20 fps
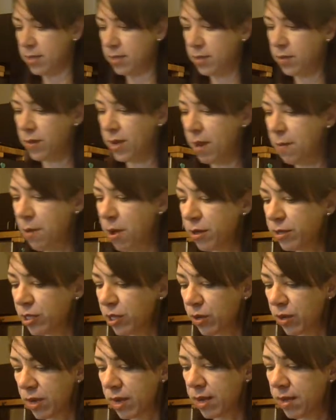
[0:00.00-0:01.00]
So then I'm
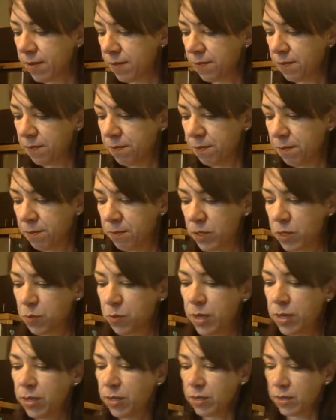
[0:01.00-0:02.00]
also going to
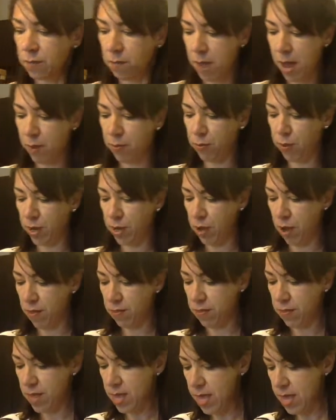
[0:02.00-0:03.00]
sprinkle some paprika
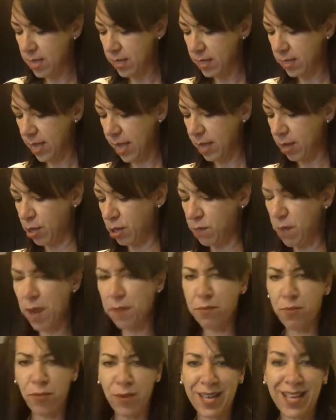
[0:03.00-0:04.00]
on this. They use
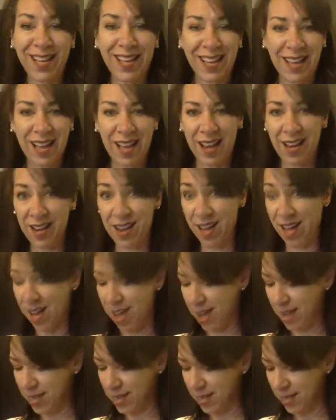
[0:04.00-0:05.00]
paprika a
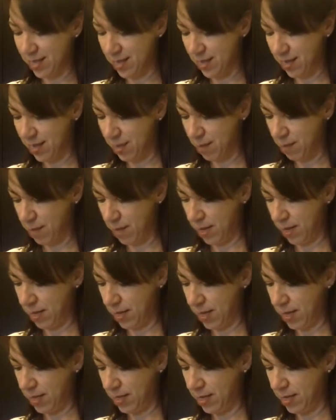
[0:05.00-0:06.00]
lot in the Middle
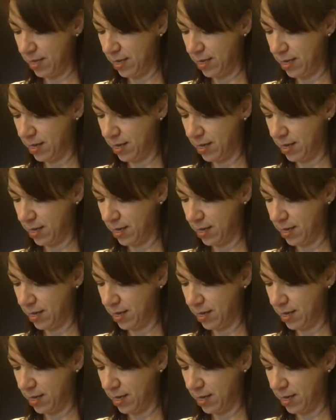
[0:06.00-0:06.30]
East.